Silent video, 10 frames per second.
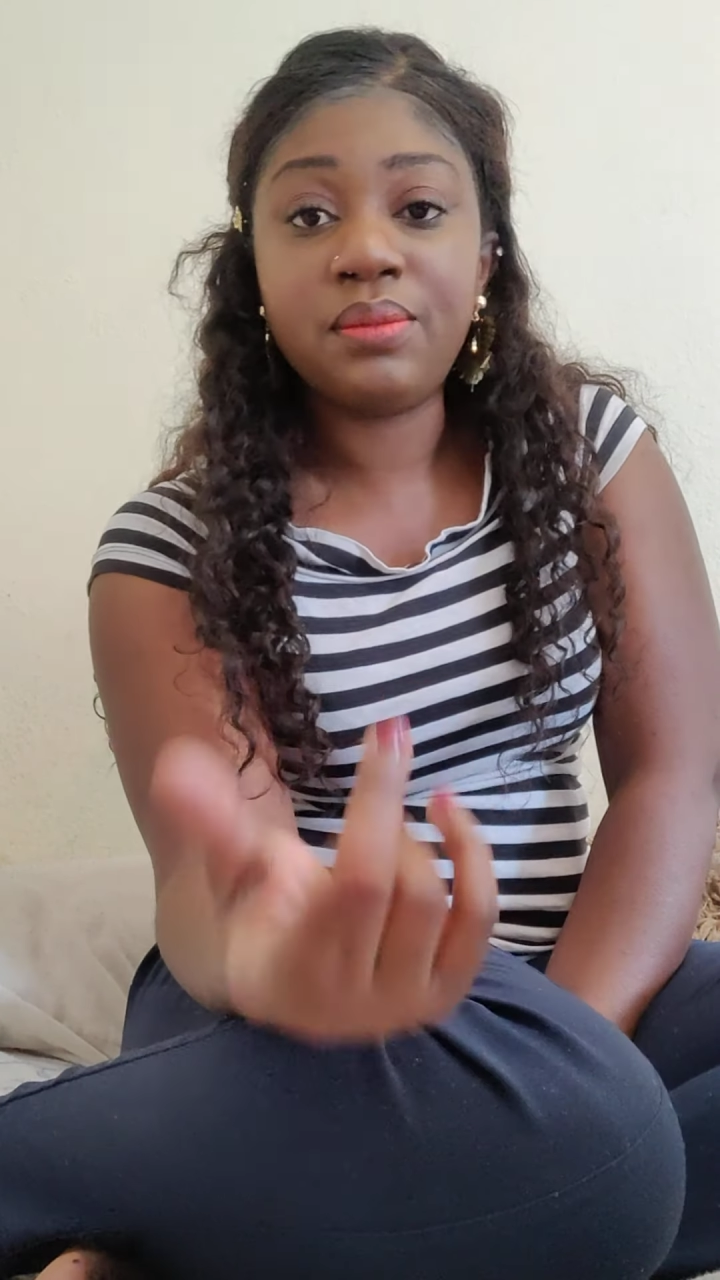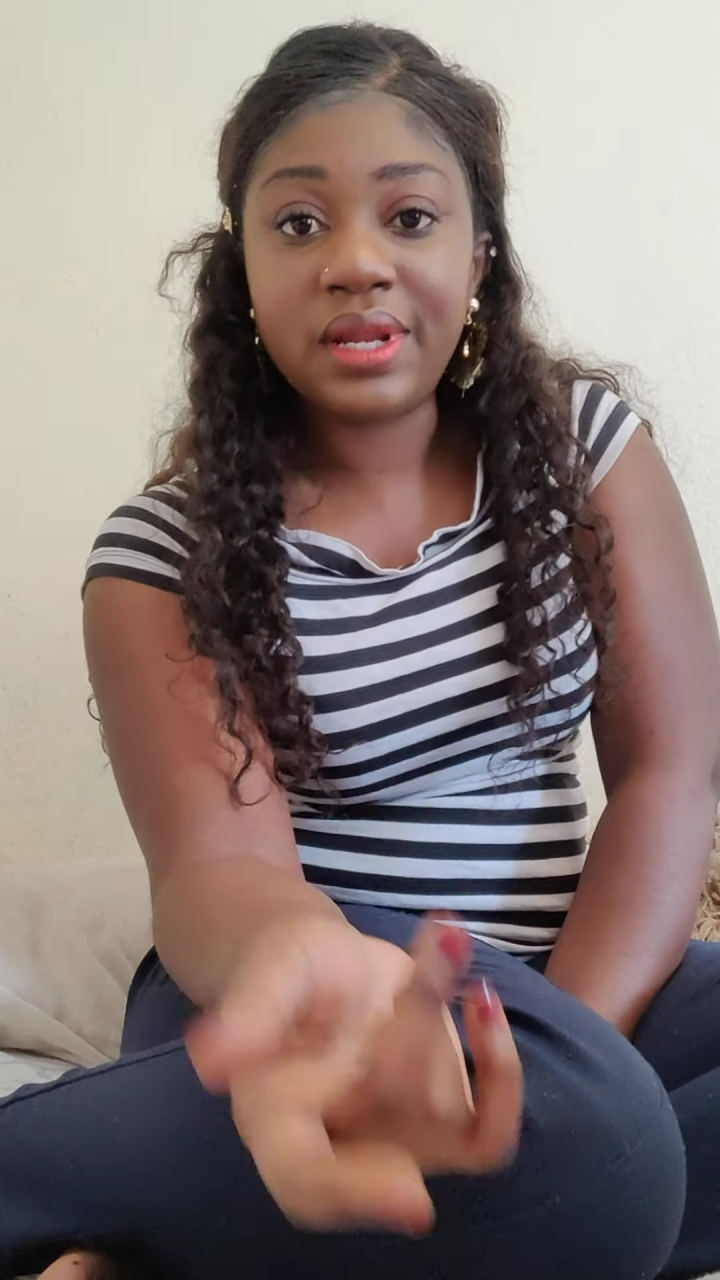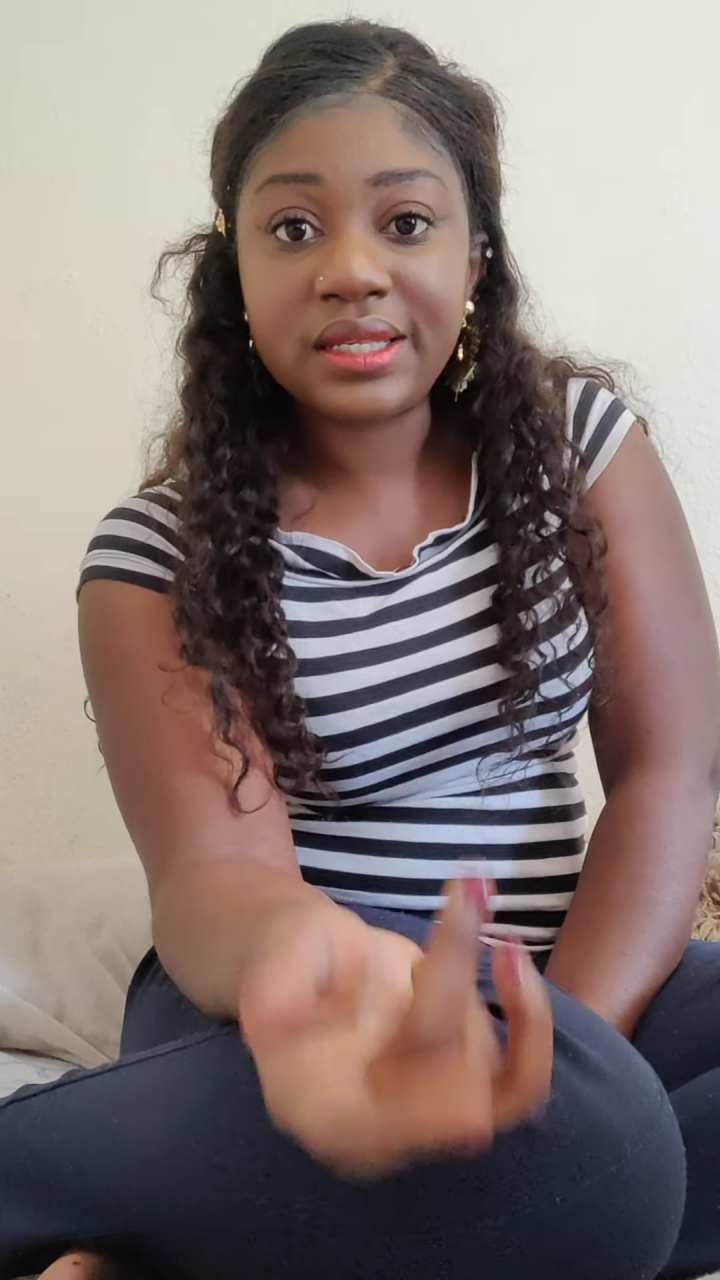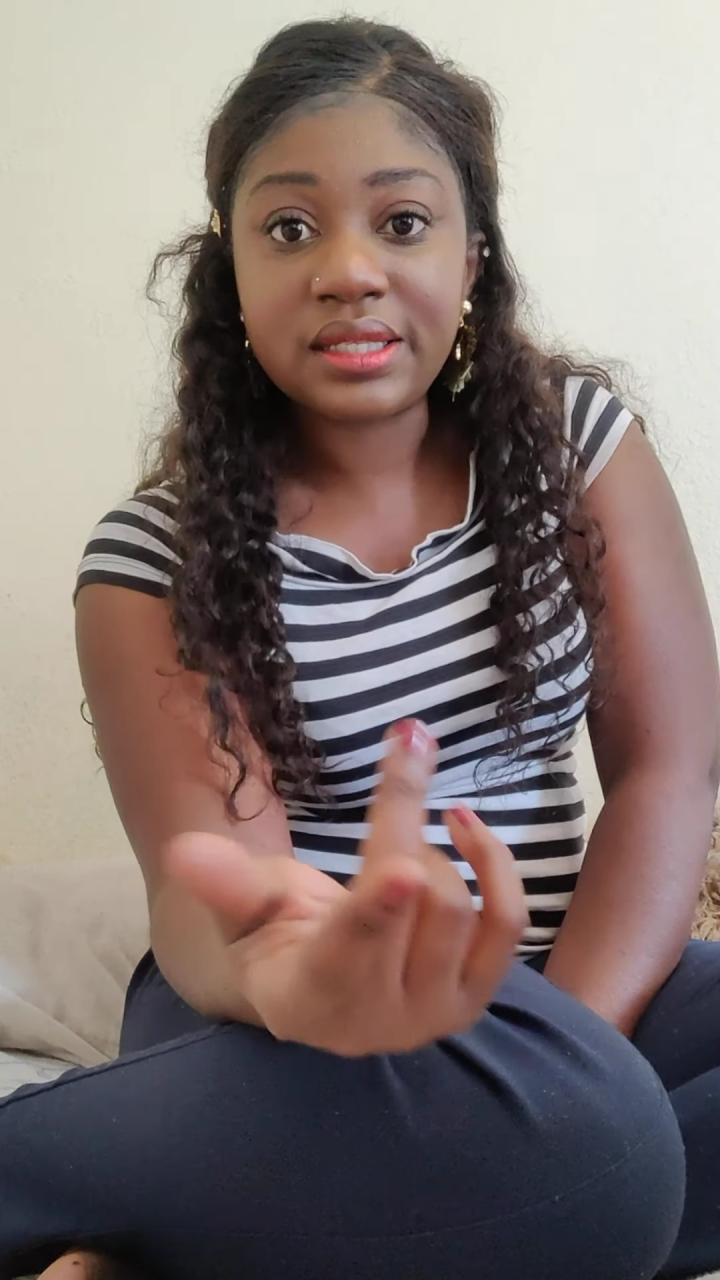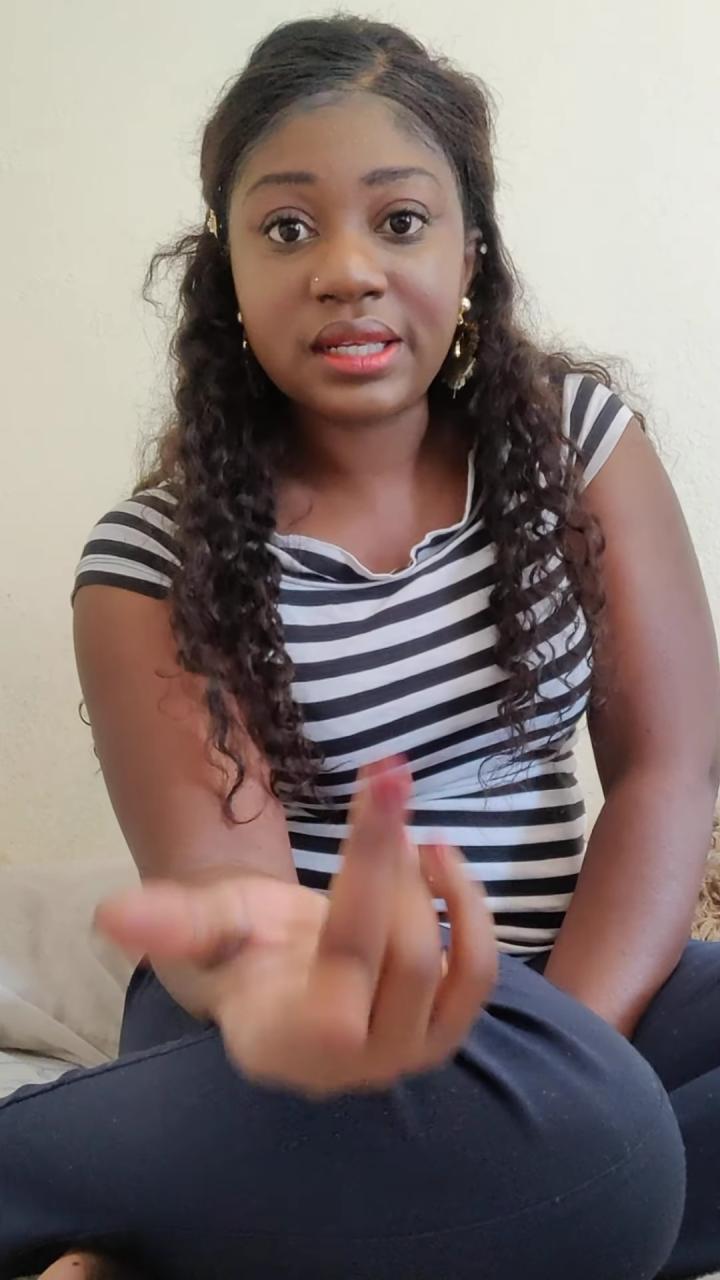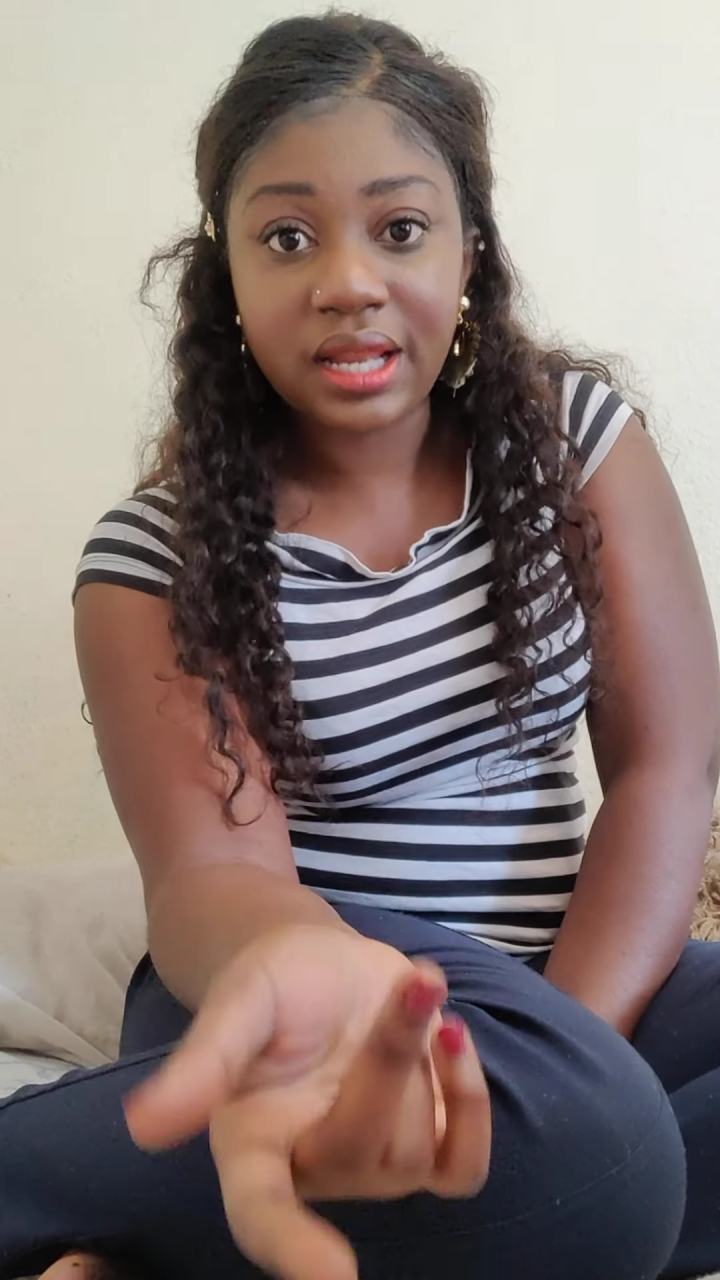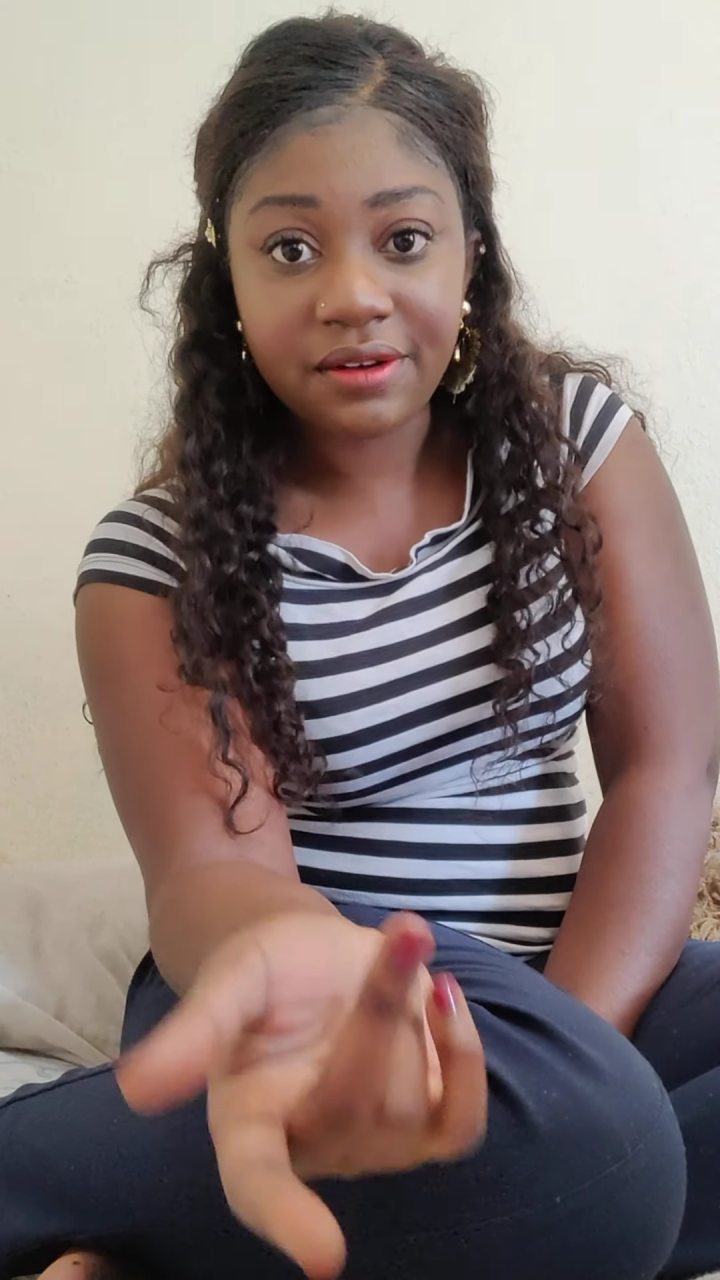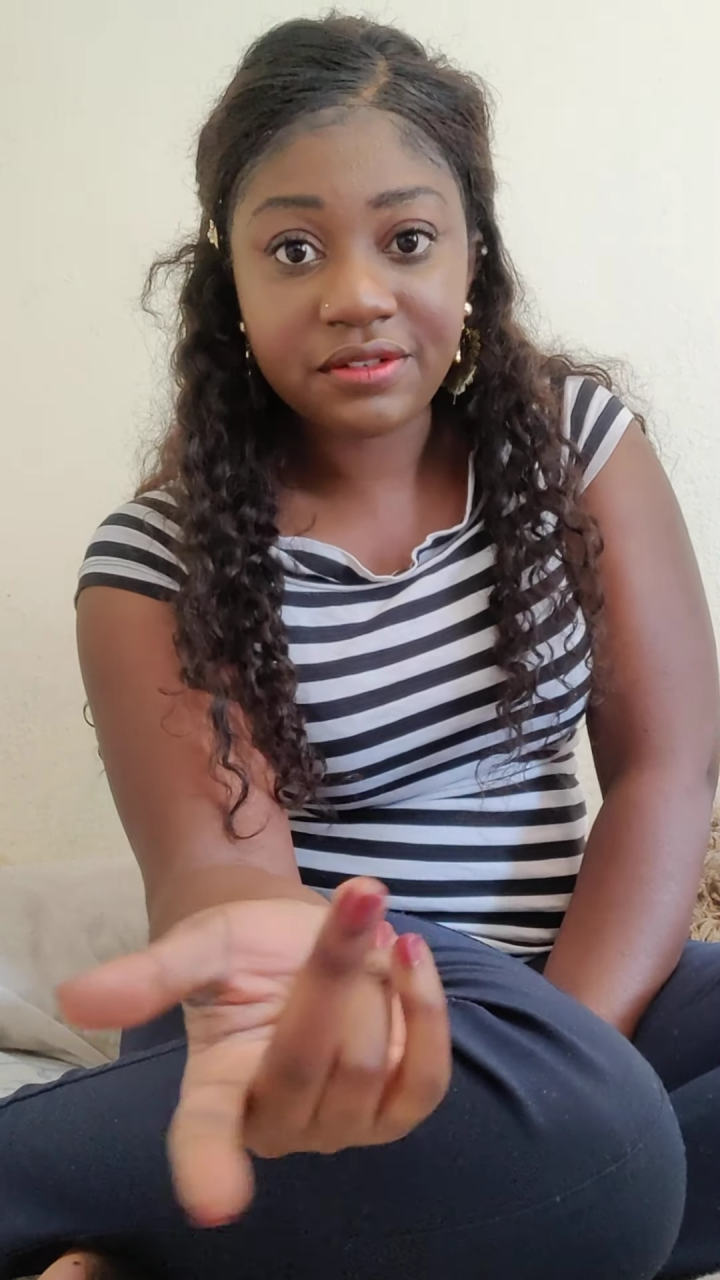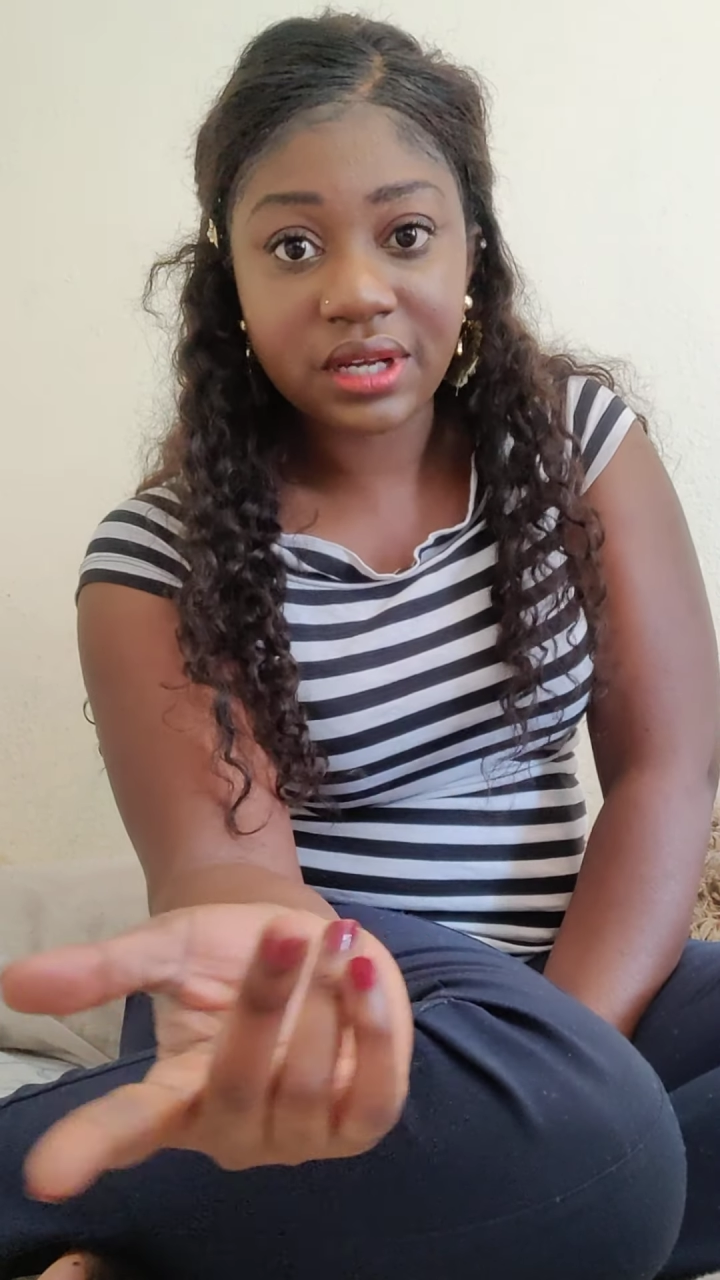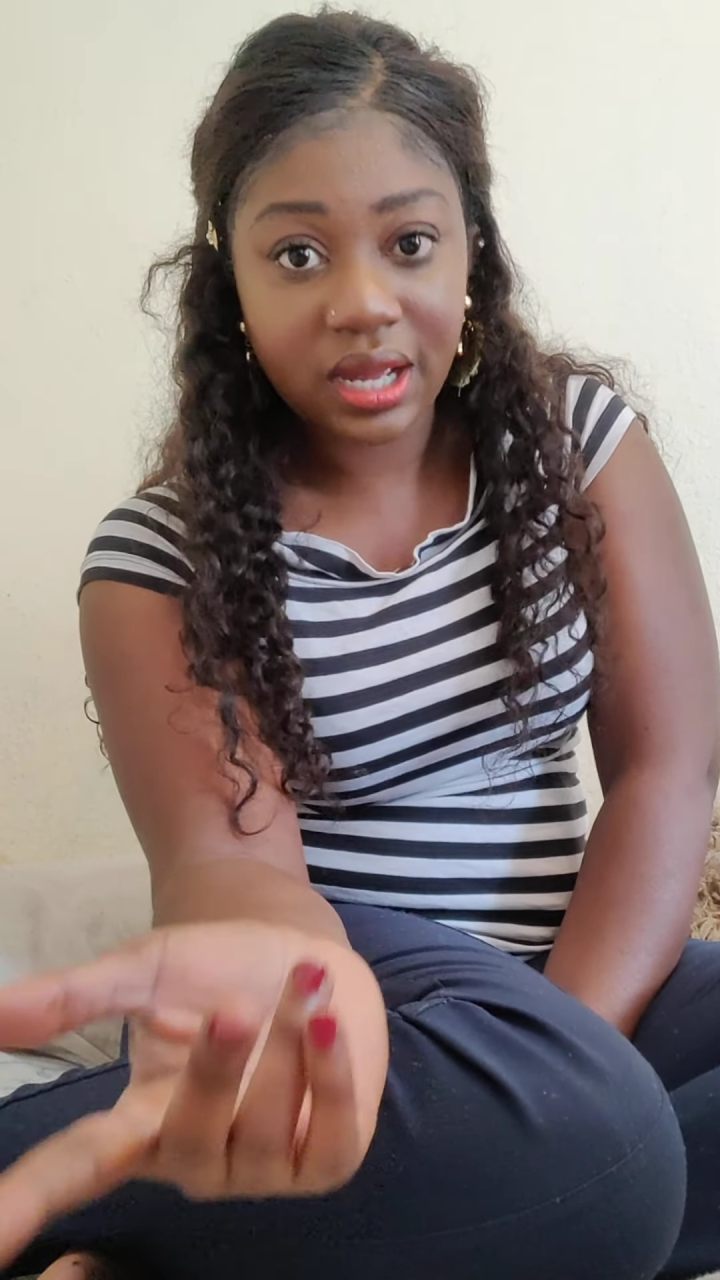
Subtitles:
Blessing laughed